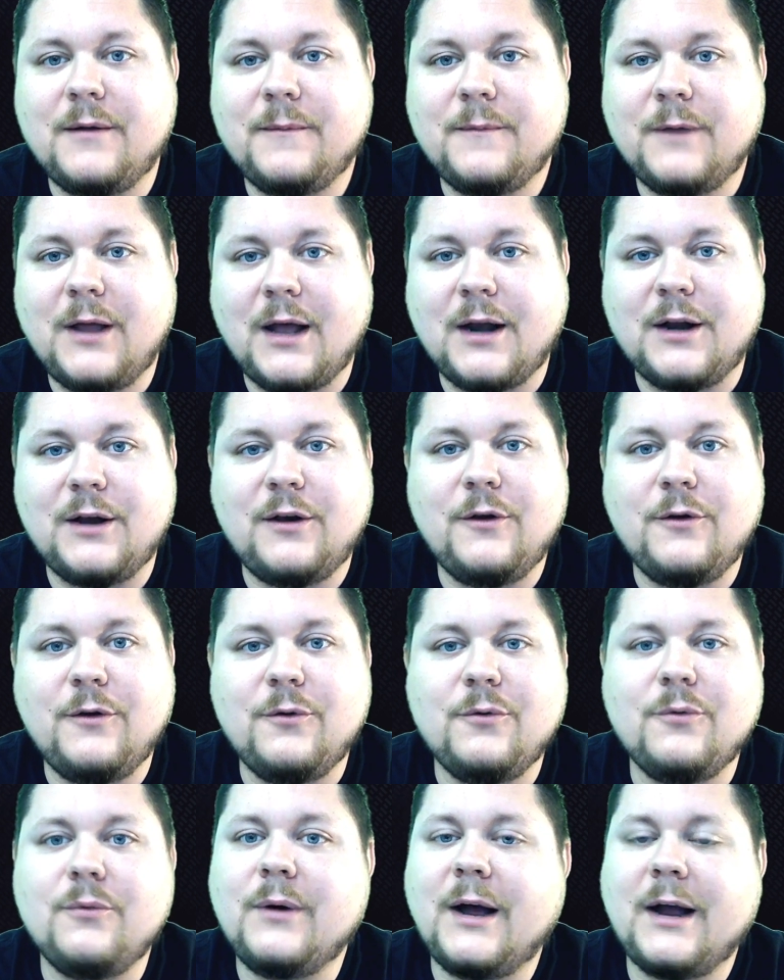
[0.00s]
got
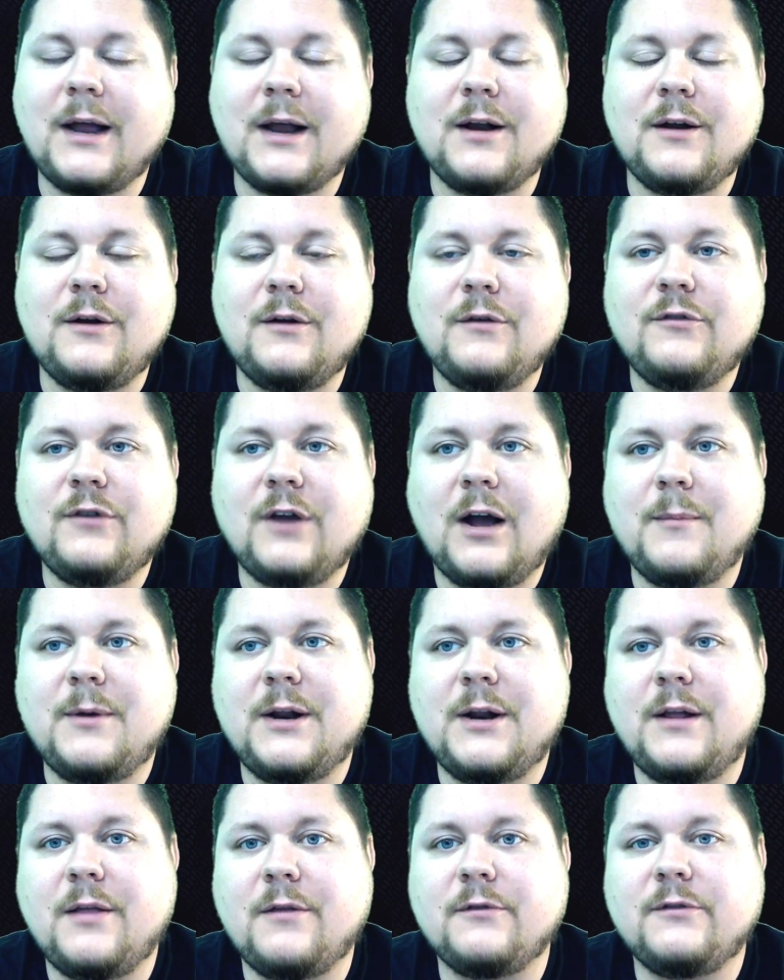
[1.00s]
a new job
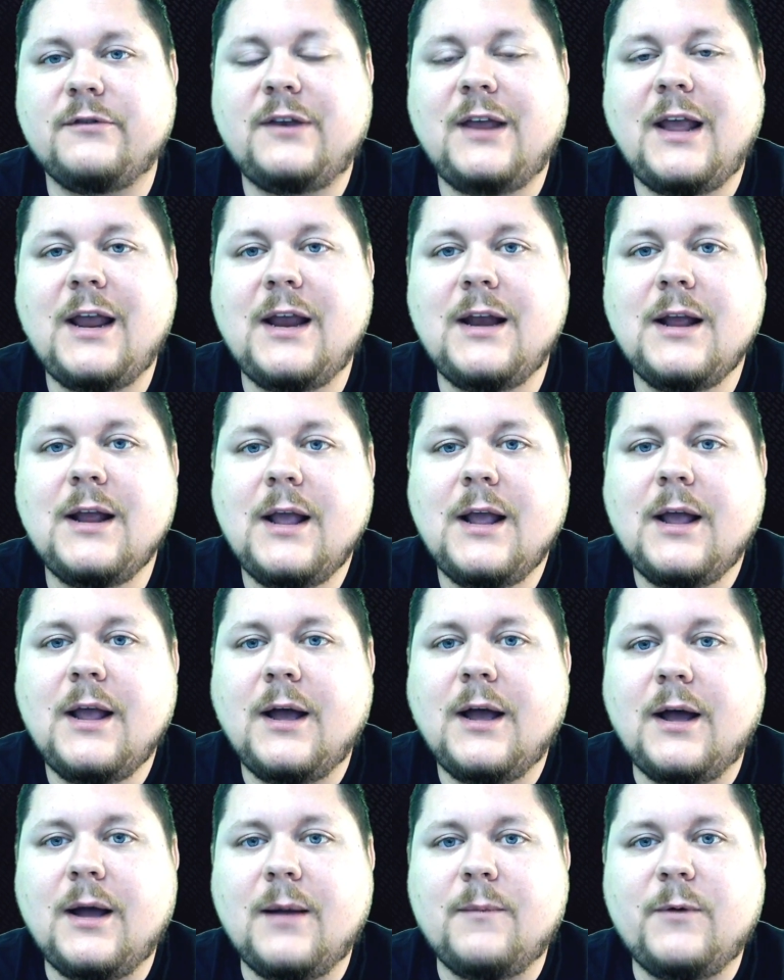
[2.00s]
in another state.
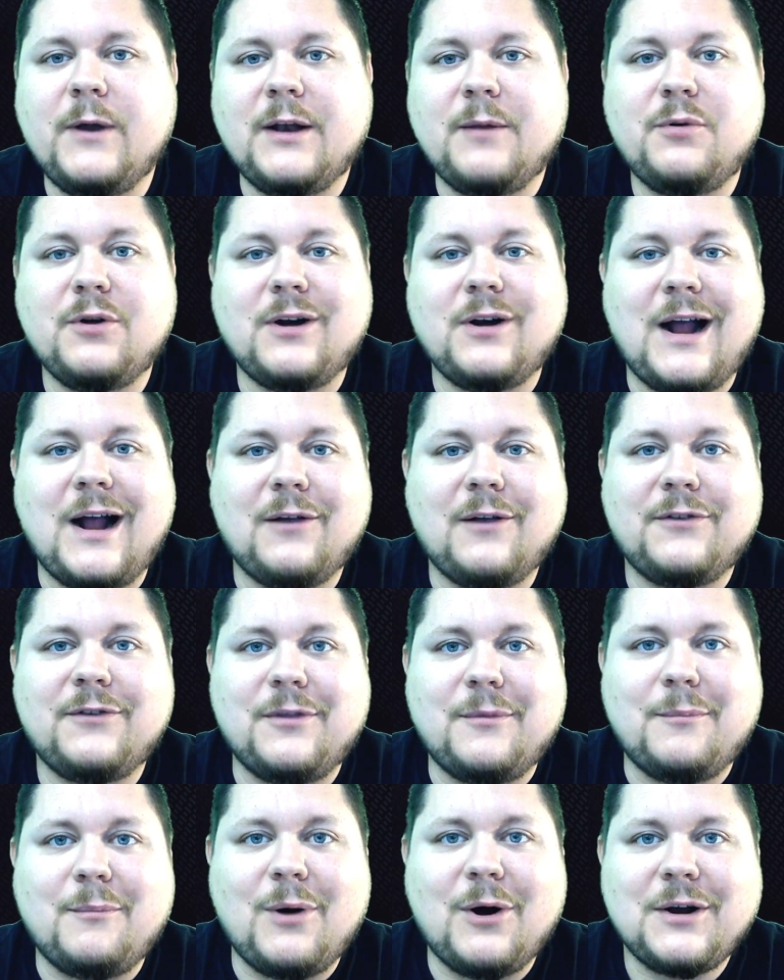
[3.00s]
We had to put our house
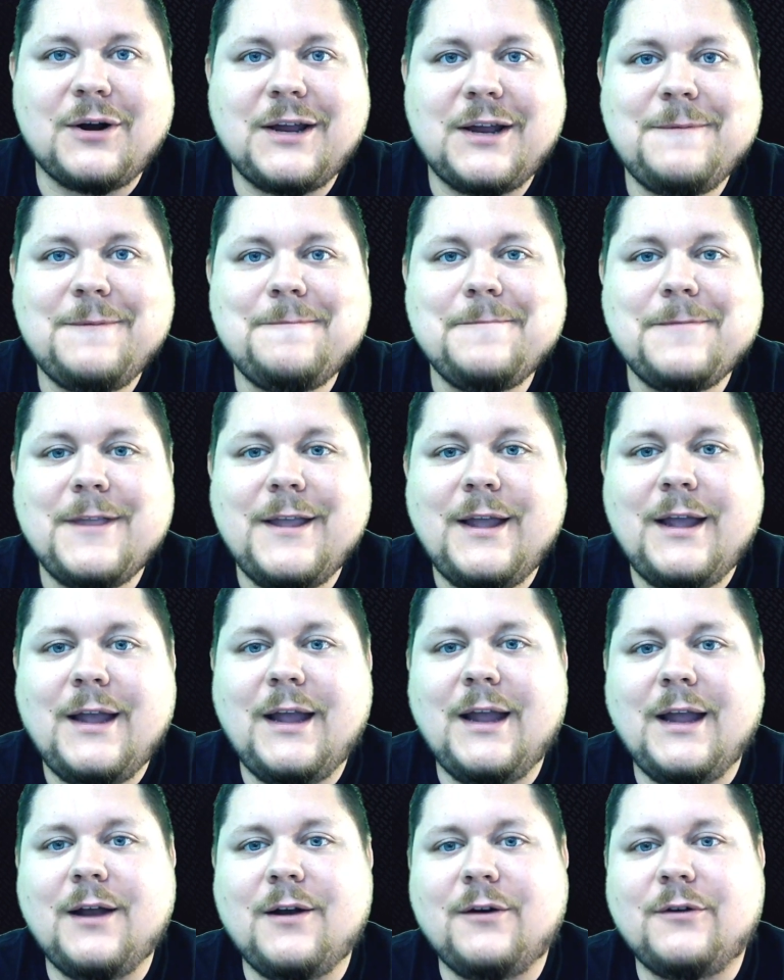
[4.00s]
on the market
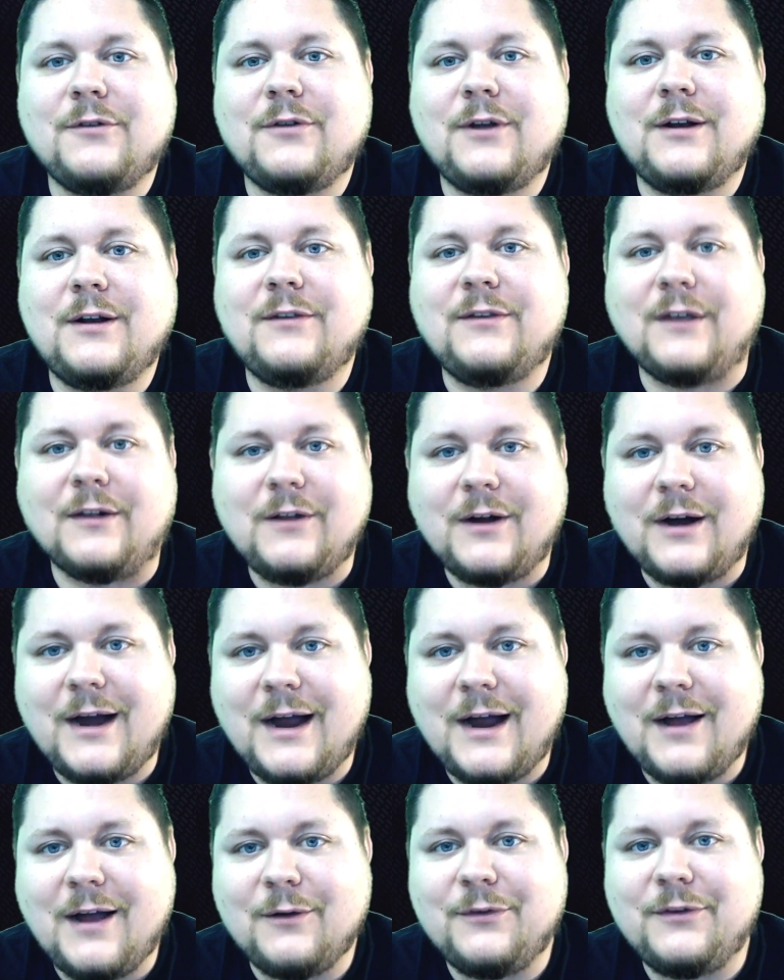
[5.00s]
and are trying to sell our
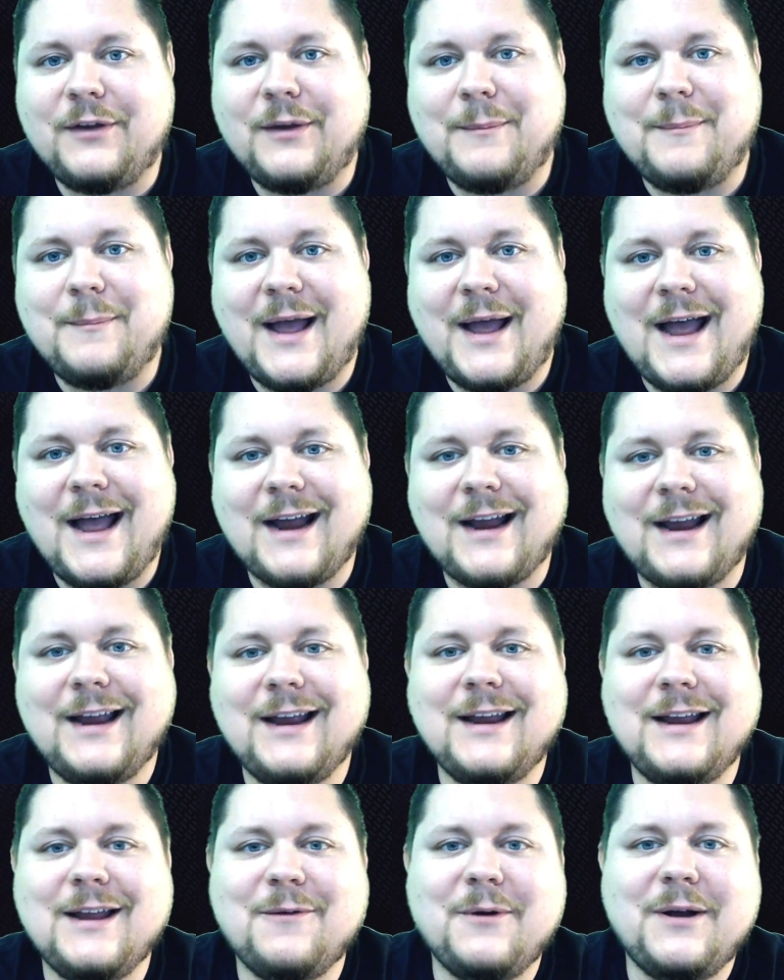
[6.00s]
house and pack
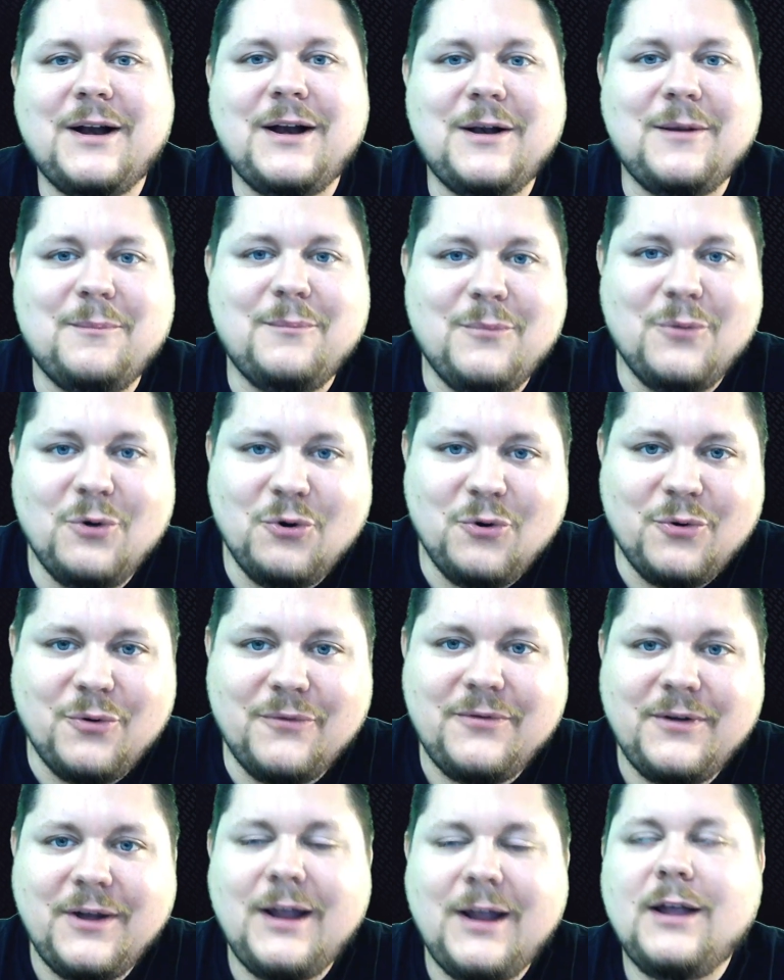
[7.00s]
and get ready to move.